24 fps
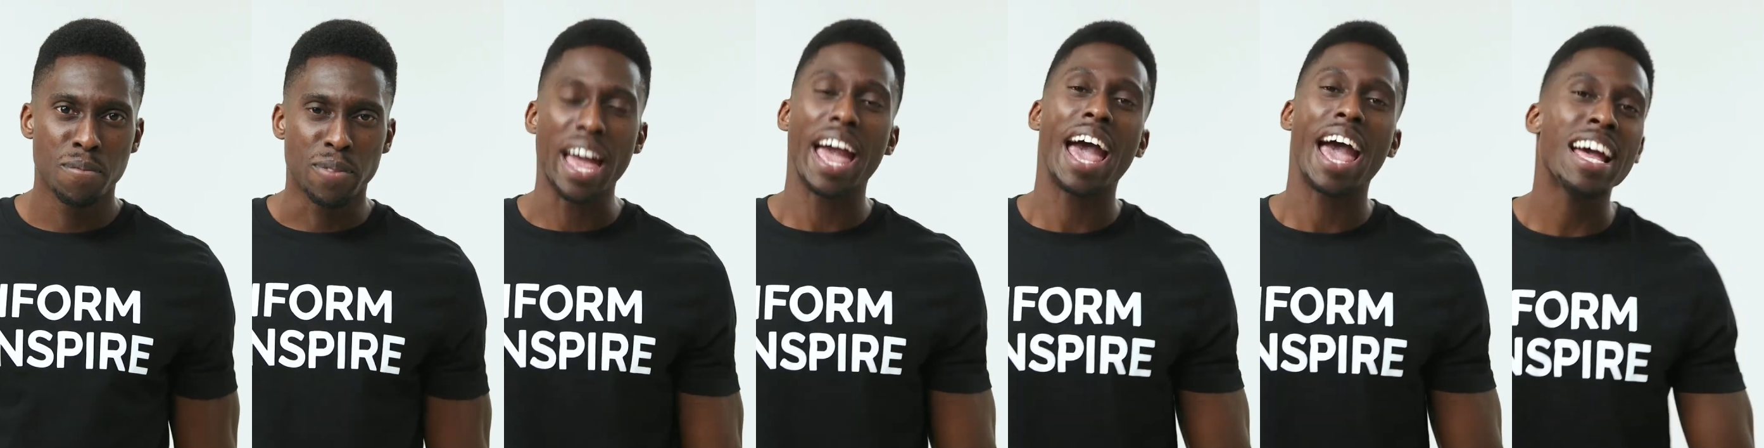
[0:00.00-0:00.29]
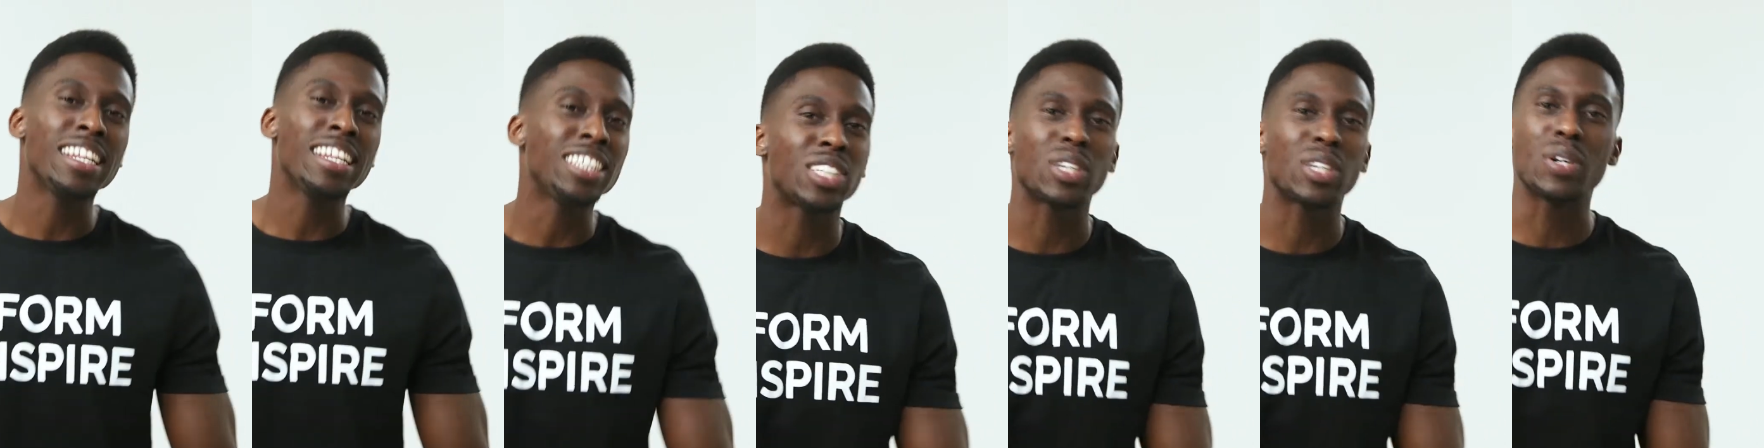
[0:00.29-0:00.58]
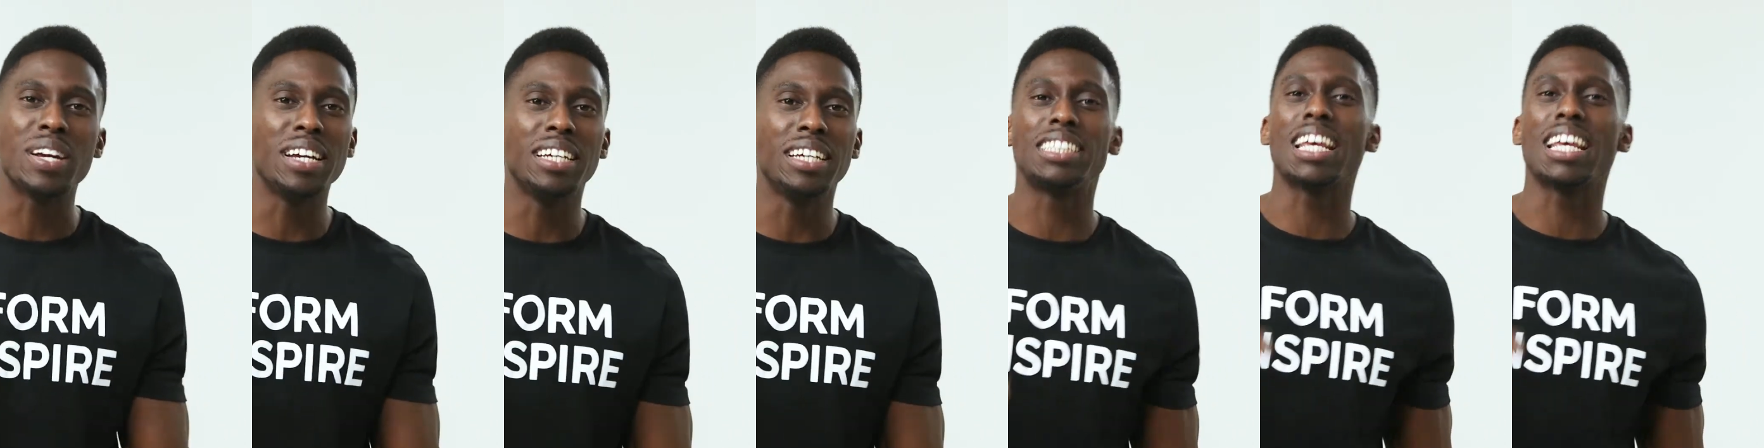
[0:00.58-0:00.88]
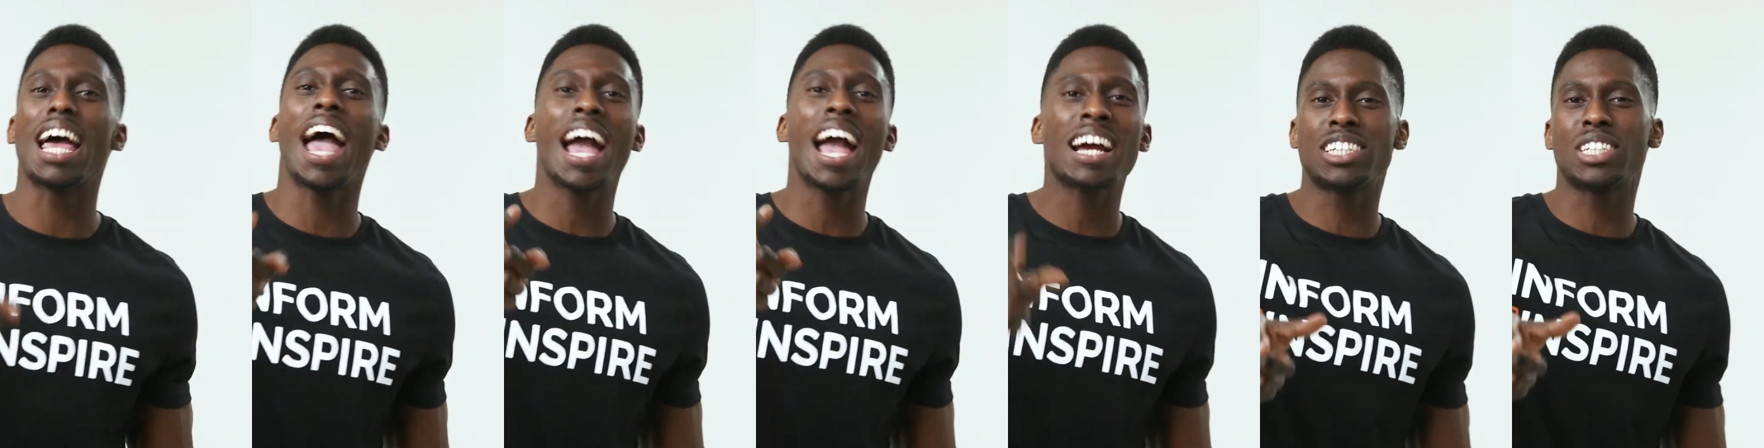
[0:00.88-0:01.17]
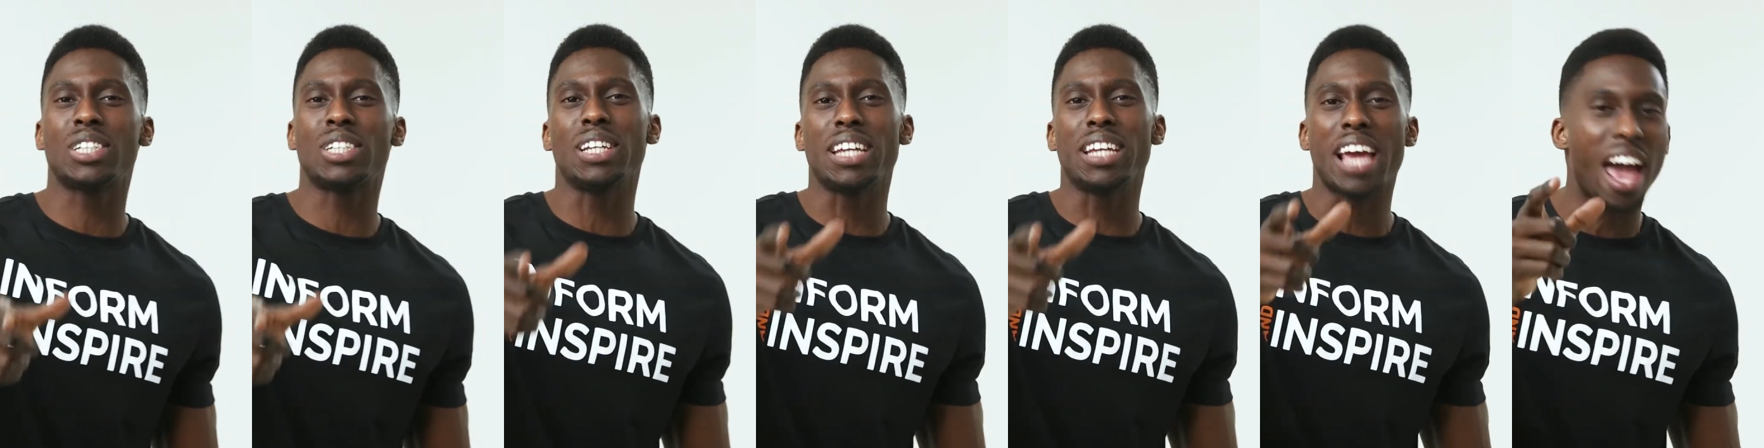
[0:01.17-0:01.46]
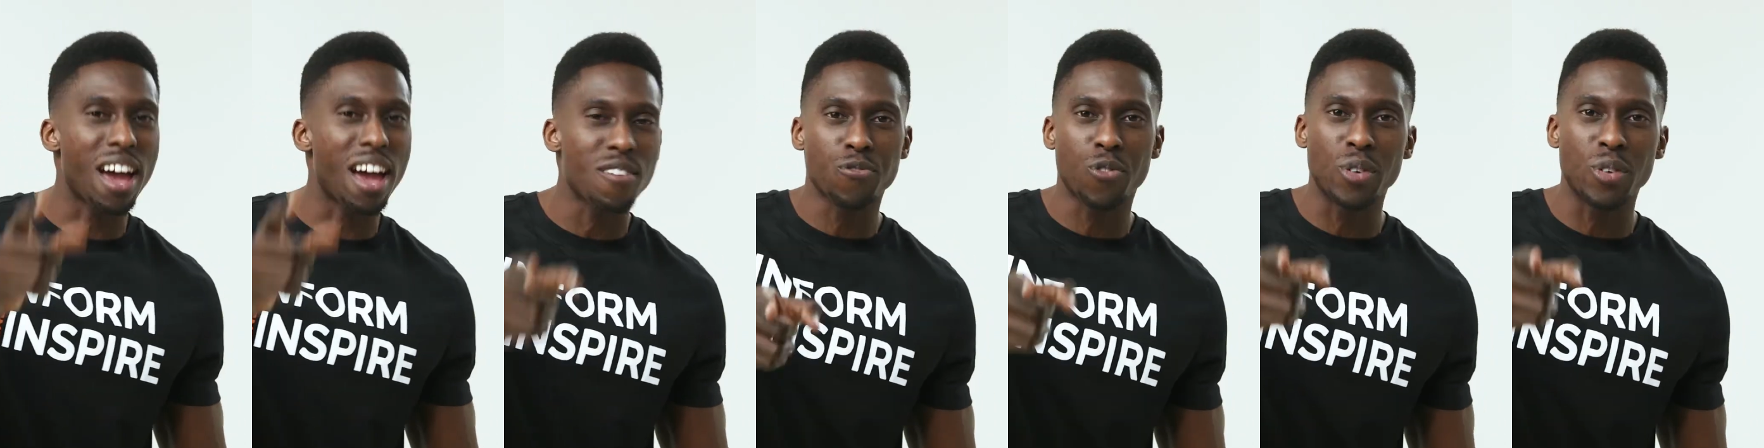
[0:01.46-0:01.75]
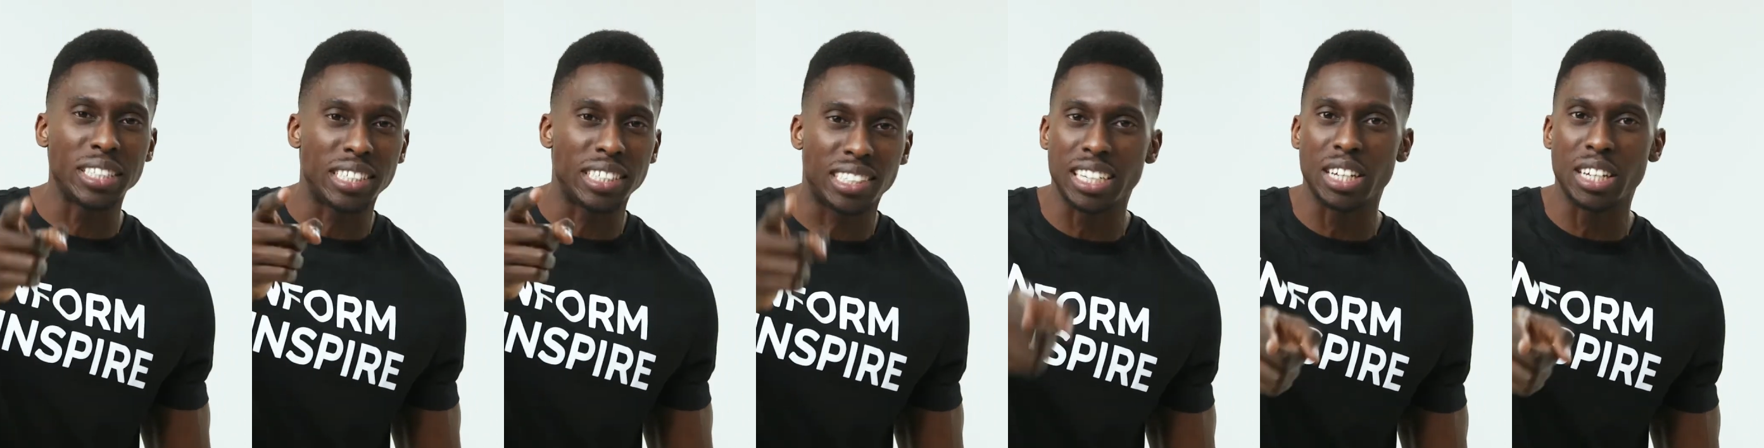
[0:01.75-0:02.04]
The answer is actually
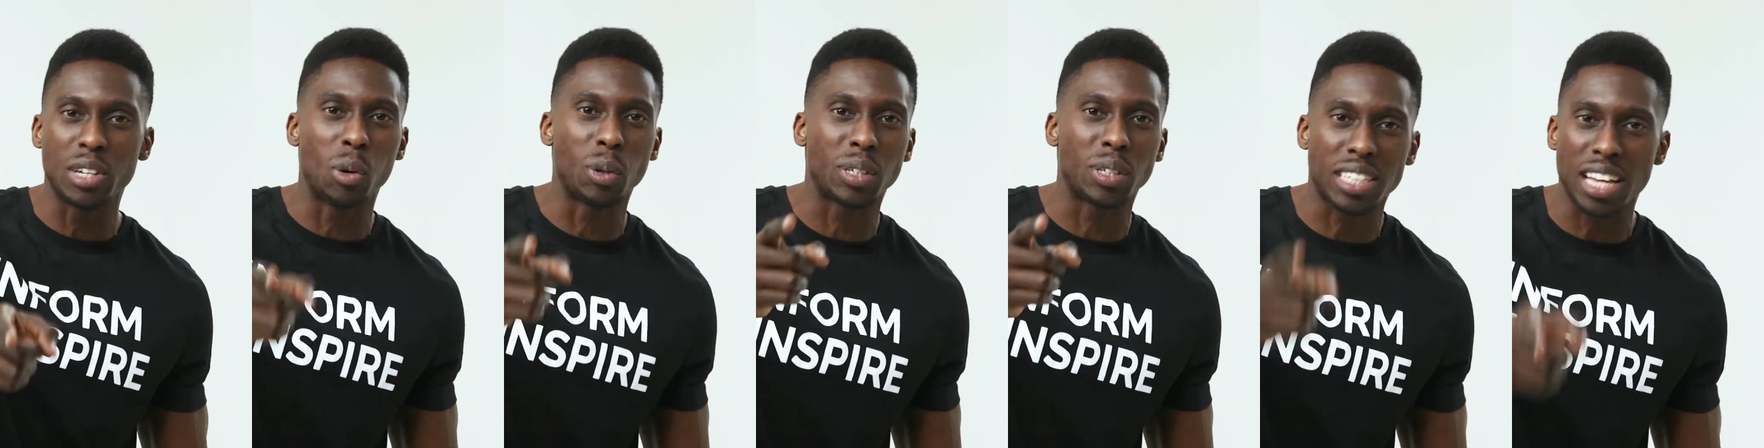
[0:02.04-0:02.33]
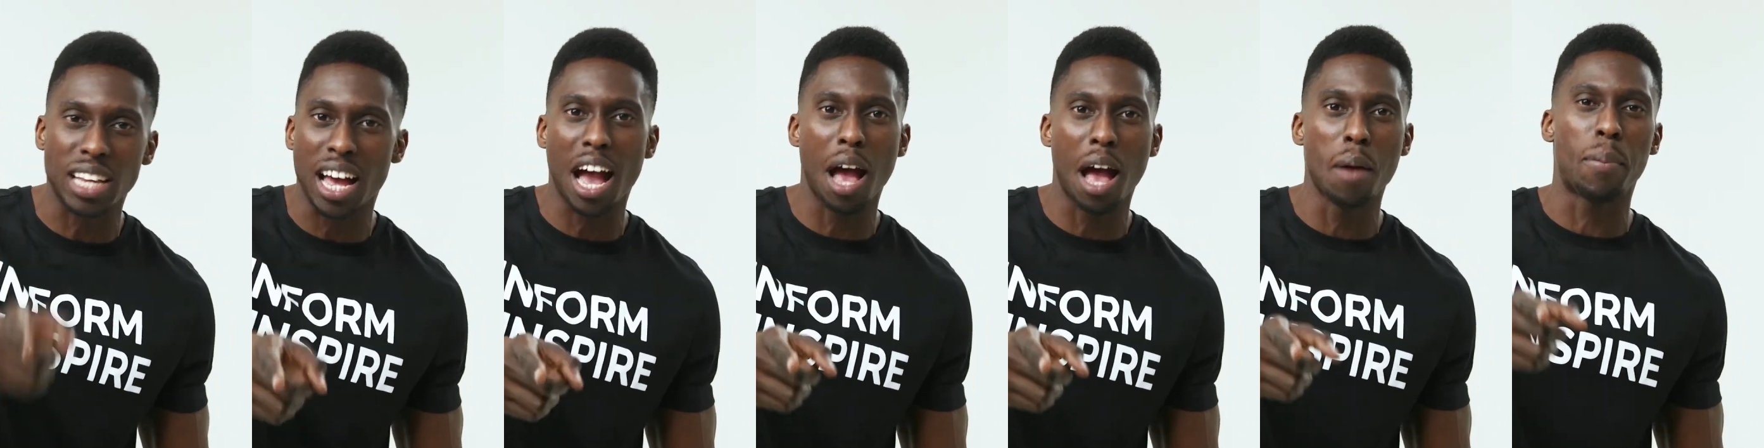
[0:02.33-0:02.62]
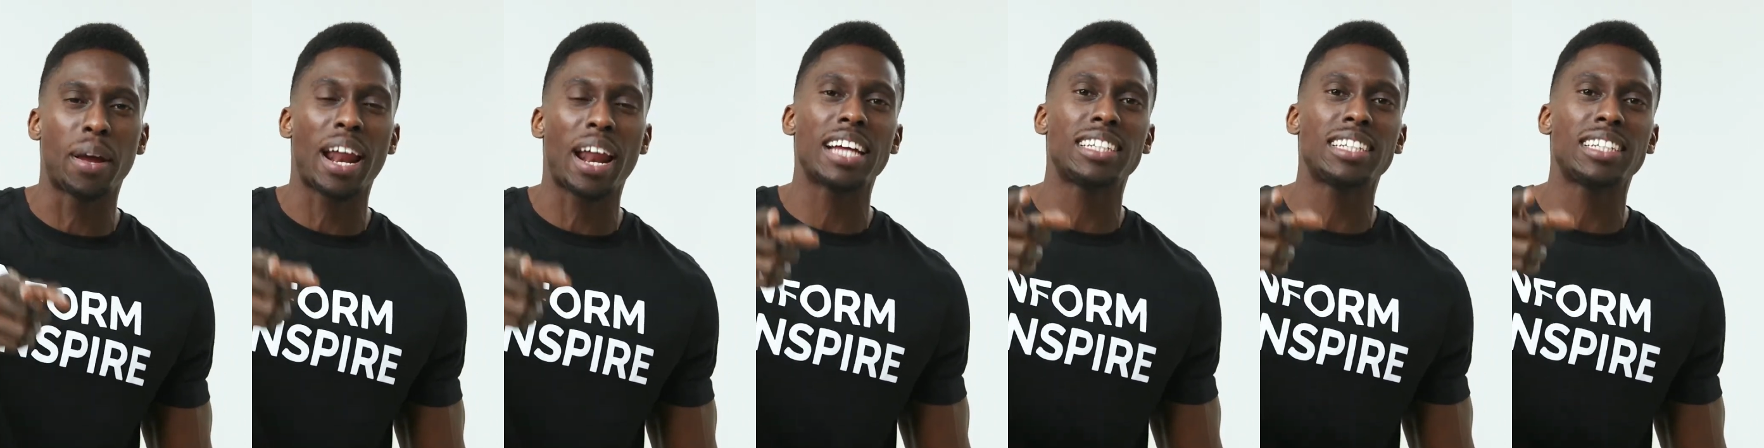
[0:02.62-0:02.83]
every single time,